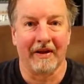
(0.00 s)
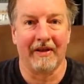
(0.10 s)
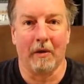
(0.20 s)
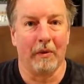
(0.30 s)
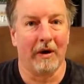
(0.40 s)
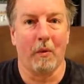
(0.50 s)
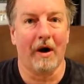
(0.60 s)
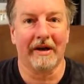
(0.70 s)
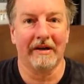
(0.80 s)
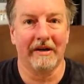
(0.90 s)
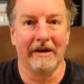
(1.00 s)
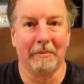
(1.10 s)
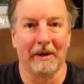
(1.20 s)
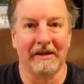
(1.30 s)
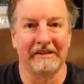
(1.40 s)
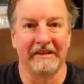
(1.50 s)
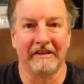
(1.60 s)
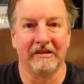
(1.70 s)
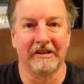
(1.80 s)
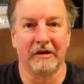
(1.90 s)
That when I walk into any place,
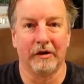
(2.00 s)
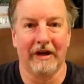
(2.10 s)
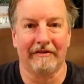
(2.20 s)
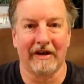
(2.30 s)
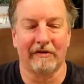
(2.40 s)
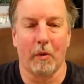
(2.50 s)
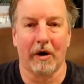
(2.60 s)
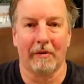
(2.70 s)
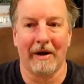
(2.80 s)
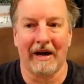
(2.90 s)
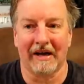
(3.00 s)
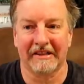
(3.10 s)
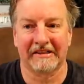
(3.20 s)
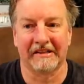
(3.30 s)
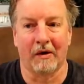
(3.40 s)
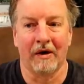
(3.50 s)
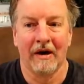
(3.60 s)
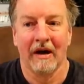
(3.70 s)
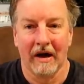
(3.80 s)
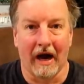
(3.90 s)
you just know you have to have a wear a mask. So
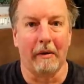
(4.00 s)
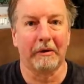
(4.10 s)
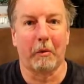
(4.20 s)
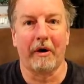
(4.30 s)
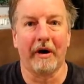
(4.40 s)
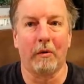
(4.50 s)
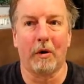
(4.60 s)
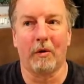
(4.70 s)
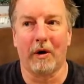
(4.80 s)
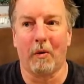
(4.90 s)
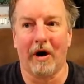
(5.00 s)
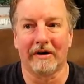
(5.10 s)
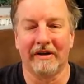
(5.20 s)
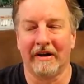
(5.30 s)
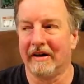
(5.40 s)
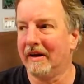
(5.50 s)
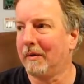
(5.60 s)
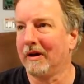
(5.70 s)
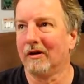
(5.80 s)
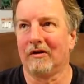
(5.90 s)
I was wearing one when I walked in, and then
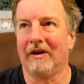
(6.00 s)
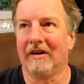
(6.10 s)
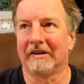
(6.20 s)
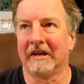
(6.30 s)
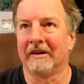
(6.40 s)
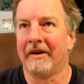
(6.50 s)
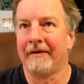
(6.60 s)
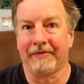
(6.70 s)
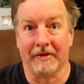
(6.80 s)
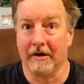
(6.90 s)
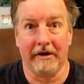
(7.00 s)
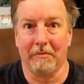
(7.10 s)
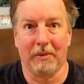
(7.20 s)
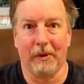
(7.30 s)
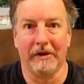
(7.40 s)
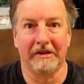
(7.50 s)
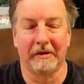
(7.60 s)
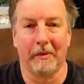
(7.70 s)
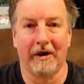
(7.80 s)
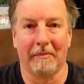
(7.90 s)
when I looked around, it's like none of the employees
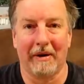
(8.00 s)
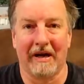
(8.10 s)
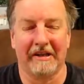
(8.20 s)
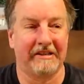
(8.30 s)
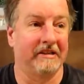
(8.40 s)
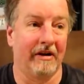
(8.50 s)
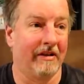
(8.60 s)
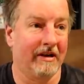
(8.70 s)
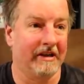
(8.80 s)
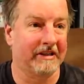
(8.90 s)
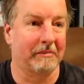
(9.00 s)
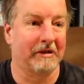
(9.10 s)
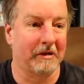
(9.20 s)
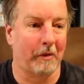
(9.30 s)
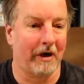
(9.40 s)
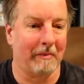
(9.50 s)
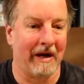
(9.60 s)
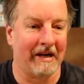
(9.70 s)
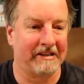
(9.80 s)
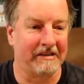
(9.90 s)
are wearing masks, none of the customers are wearing
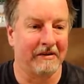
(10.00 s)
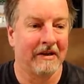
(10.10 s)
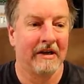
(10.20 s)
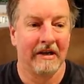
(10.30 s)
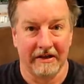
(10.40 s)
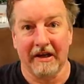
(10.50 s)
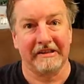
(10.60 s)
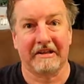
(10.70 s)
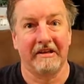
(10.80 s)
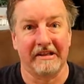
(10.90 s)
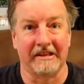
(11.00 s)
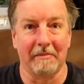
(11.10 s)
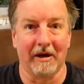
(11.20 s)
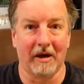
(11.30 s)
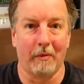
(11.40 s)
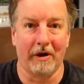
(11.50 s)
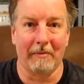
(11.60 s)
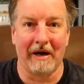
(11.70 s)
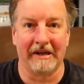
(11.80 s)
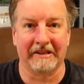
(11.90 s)
masks. So nuts to this, I'm not going to wear
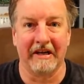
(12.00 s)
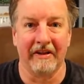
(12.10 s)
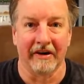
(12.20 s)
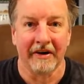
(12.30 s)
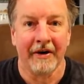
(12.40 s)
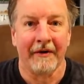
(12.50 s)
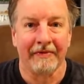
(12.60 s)
a mask either.